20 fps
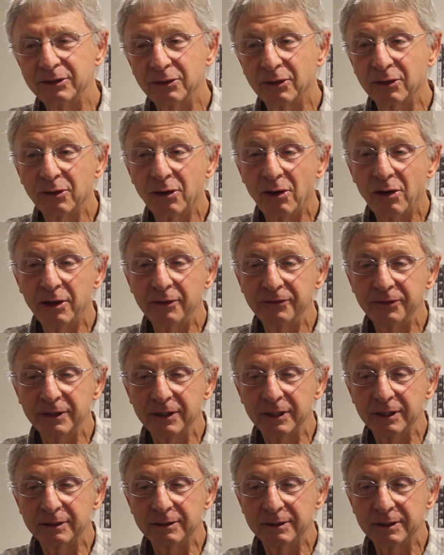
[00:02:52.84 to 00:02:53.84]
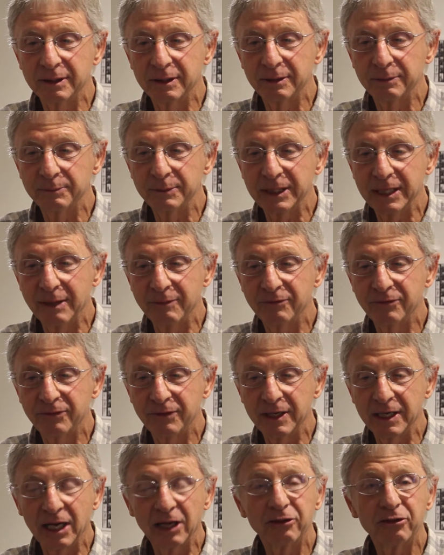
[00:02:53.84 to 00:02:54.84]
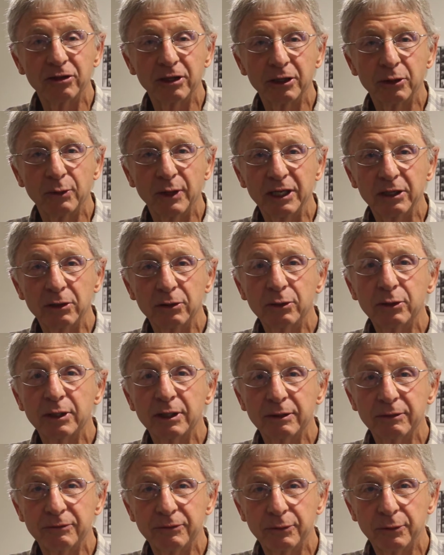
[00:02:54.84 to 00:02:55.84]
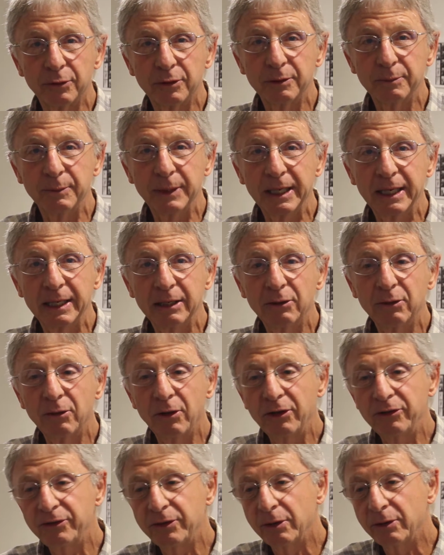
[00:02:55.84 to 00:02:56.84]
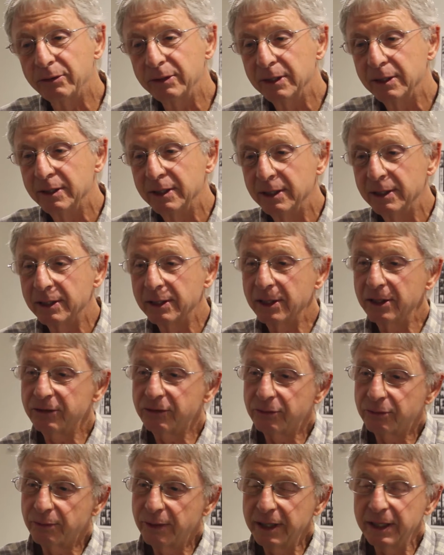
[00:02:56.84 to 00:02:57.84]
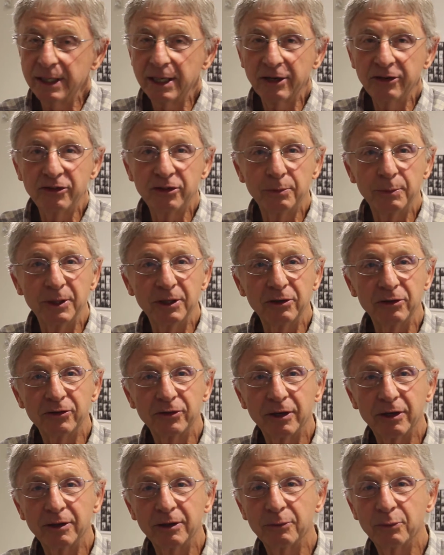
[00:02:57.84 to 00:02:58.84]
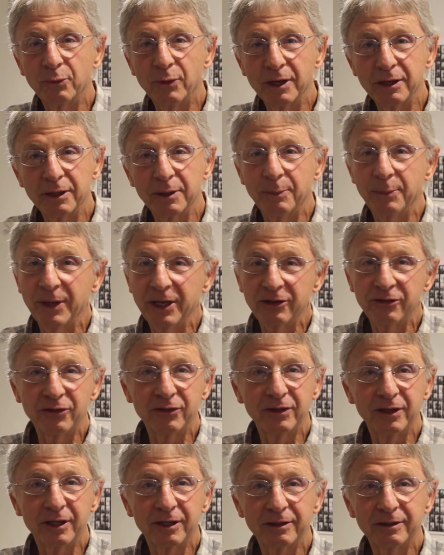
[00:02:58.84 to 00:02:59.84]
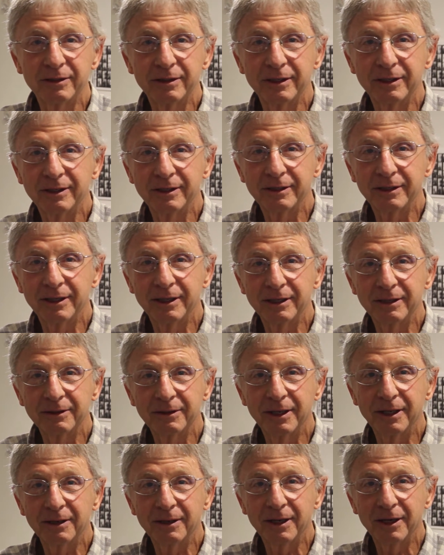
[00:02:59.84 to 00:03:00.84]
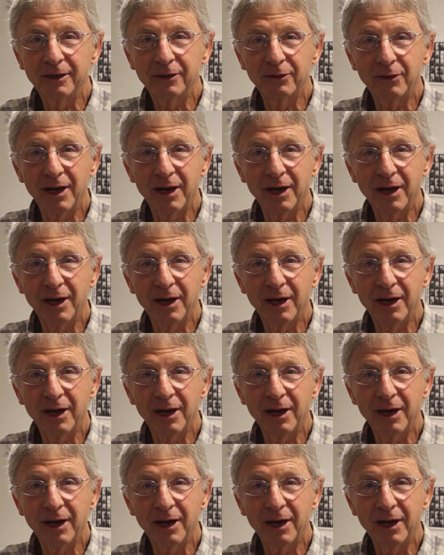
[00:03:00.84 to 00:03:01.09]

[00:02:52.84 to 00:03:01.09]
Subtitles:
took off, and it became financially quite lucrative for him. And also, it's really nice to be considered one of the best at a